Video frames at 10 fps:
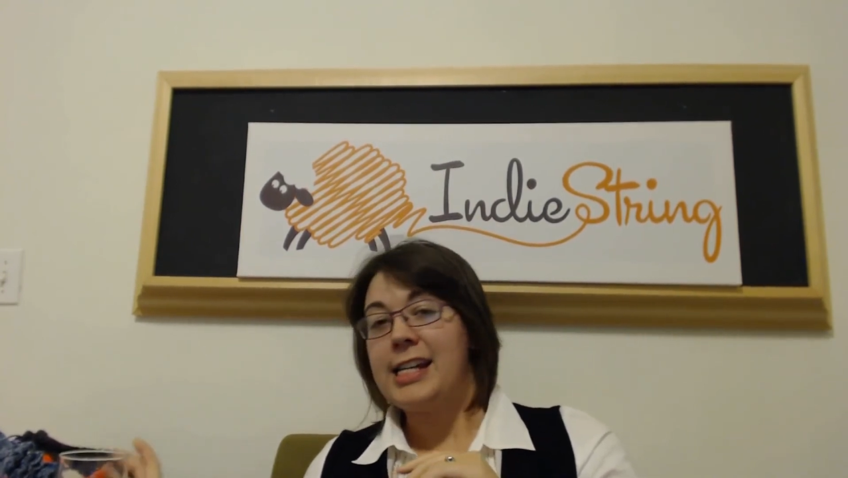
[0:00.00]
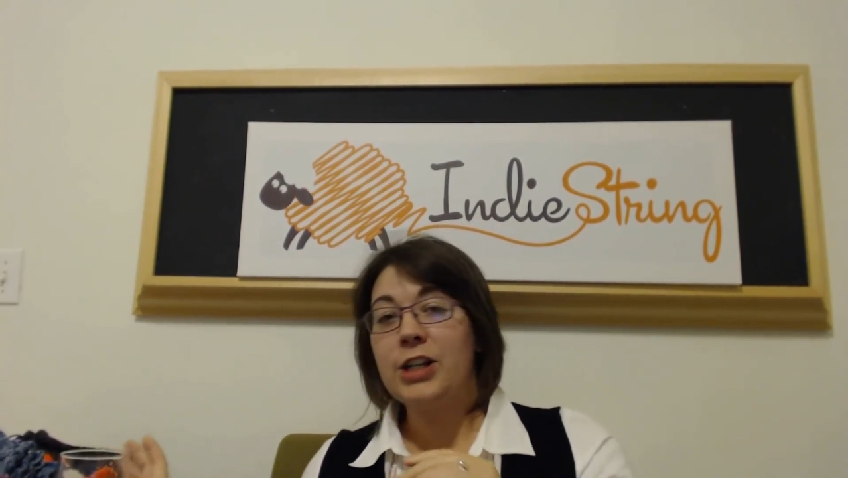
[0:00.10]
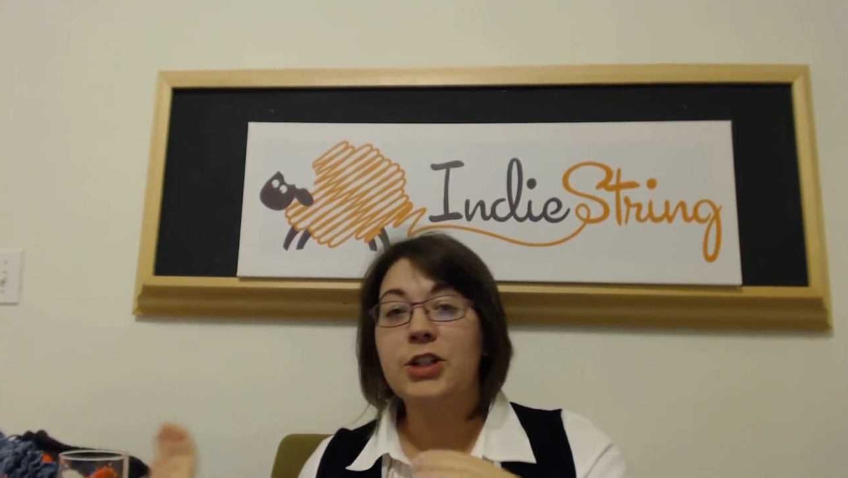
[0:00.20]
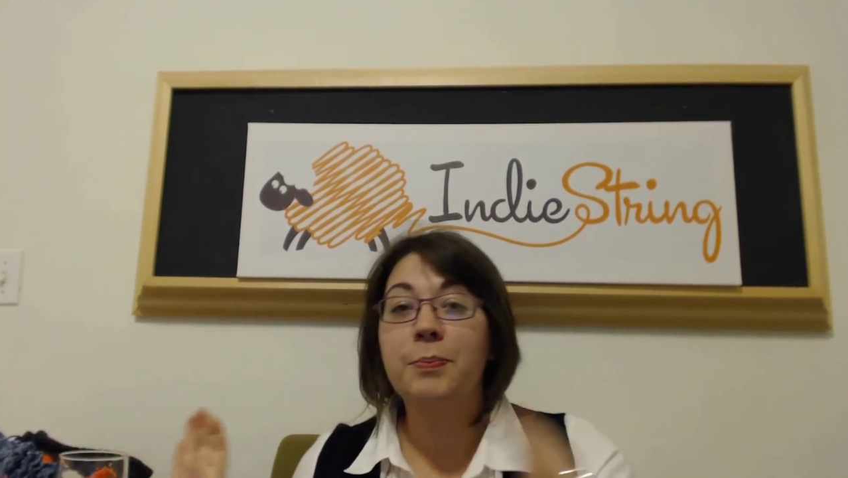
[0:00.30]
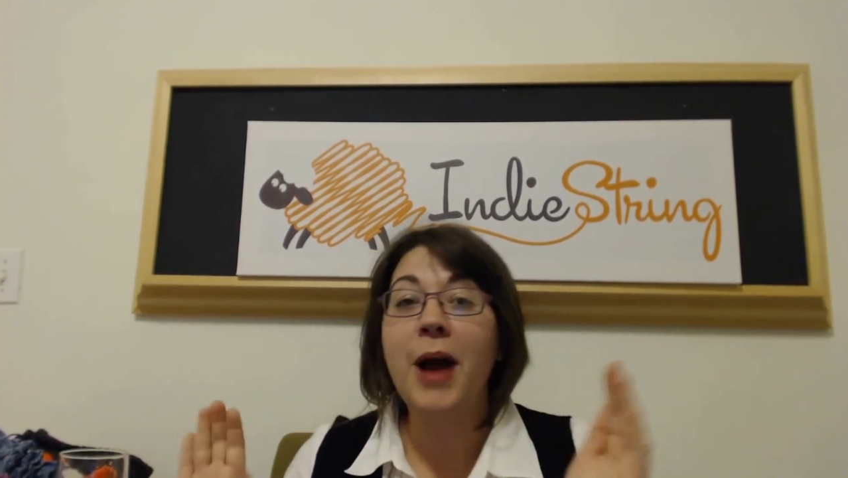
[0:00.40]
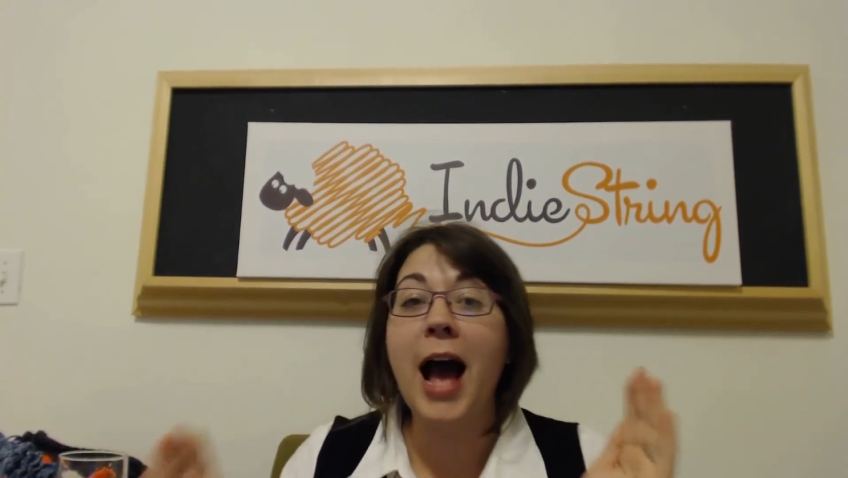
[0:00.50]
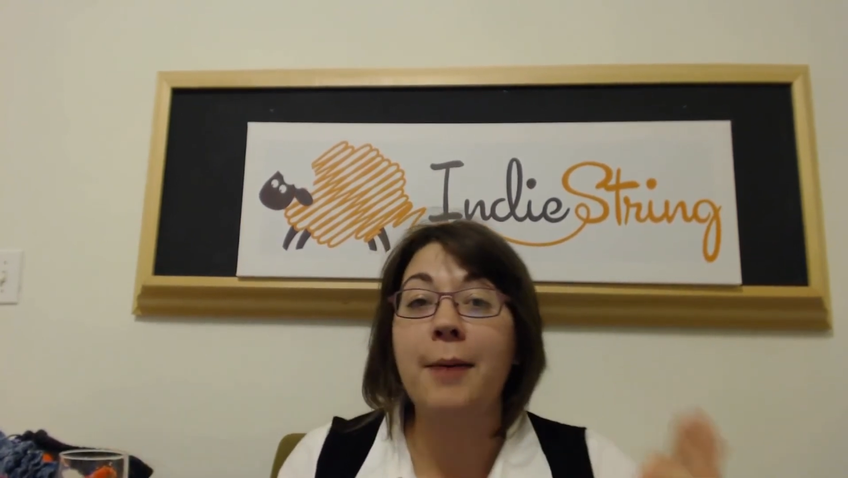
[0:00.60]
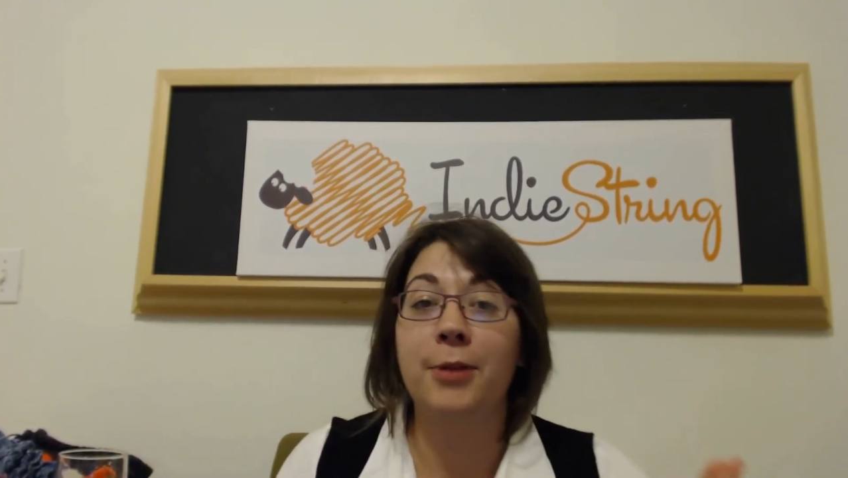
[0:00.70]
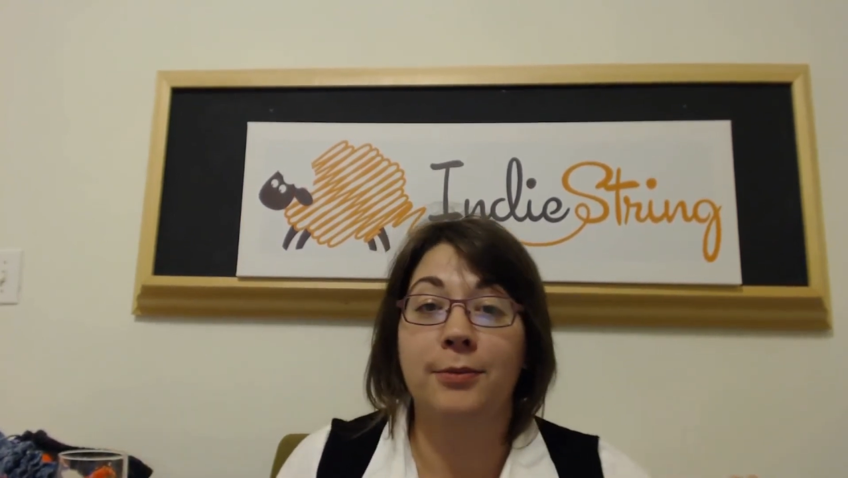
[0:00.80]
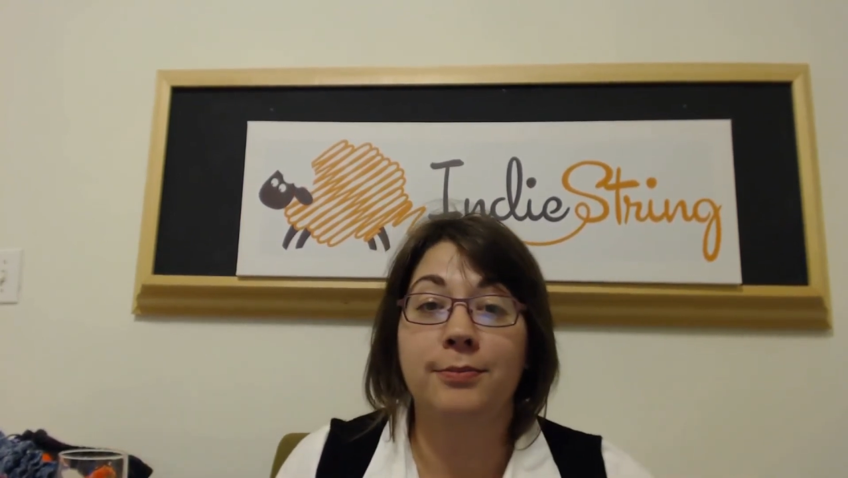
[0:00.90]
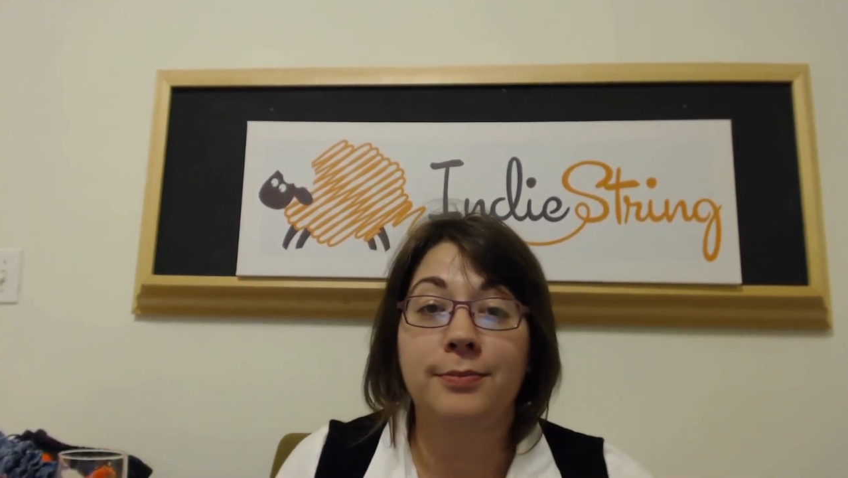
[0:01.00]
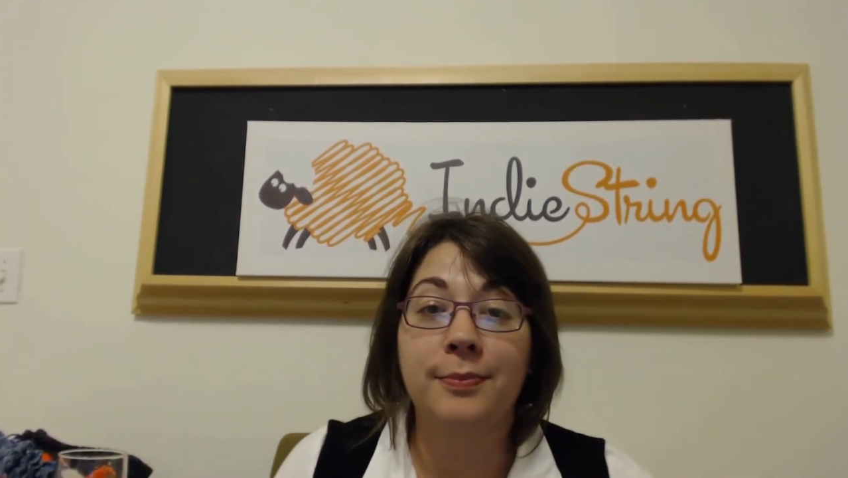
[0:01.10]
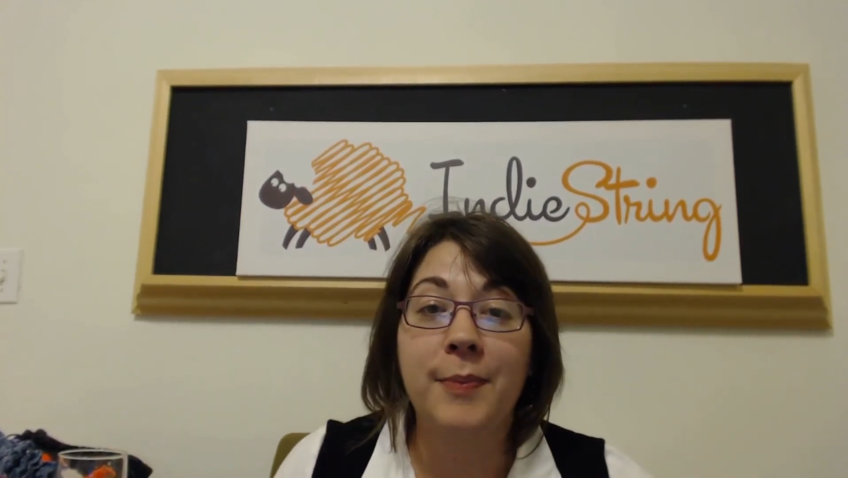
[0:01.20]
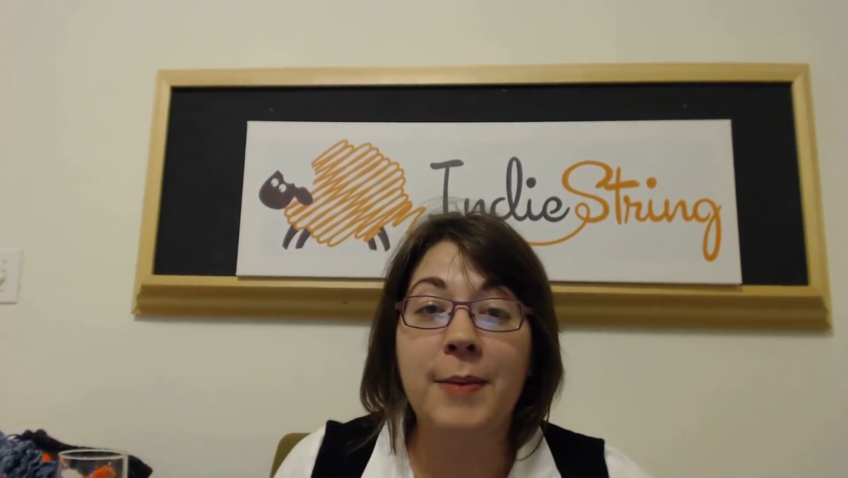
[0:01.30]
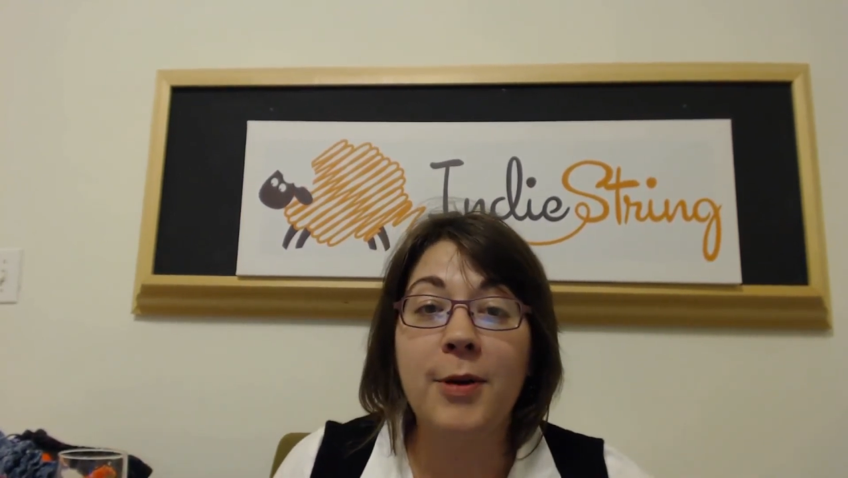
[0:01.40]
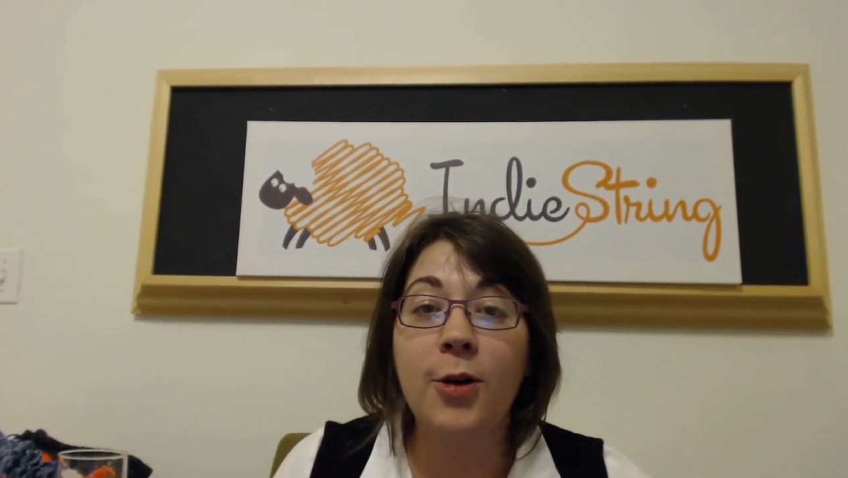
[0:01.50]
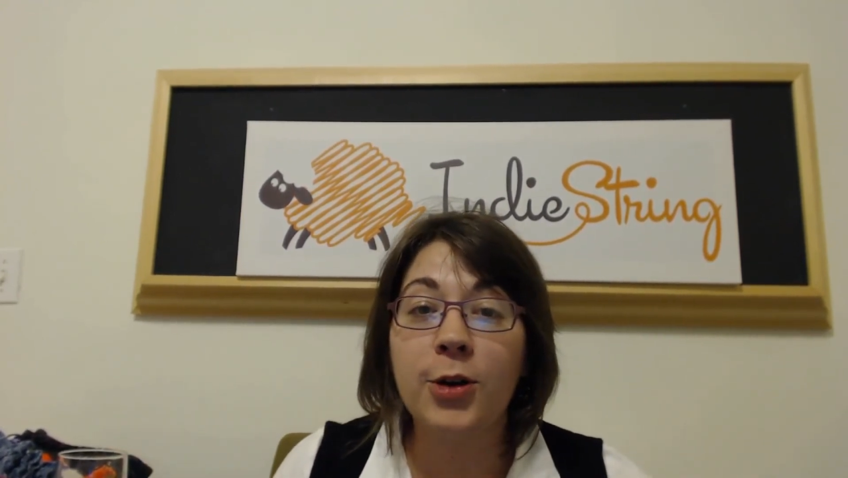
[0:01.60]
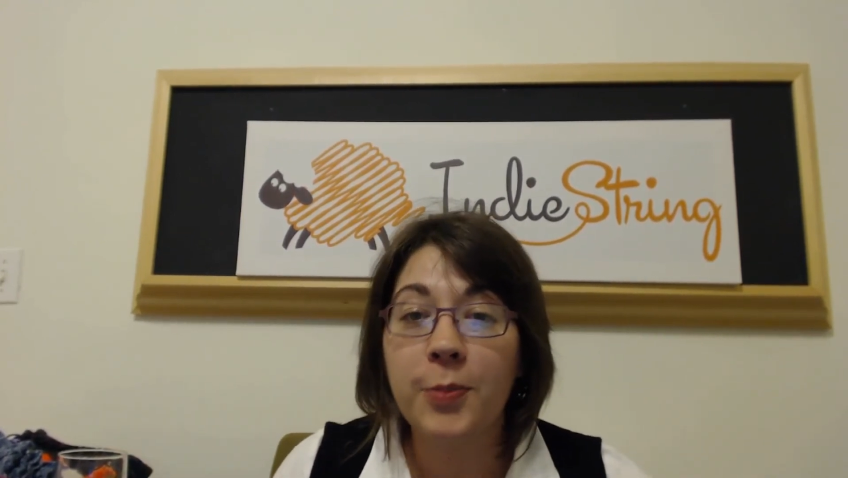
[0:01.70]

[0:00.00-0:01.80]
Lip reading: Here's the problem. Maybe all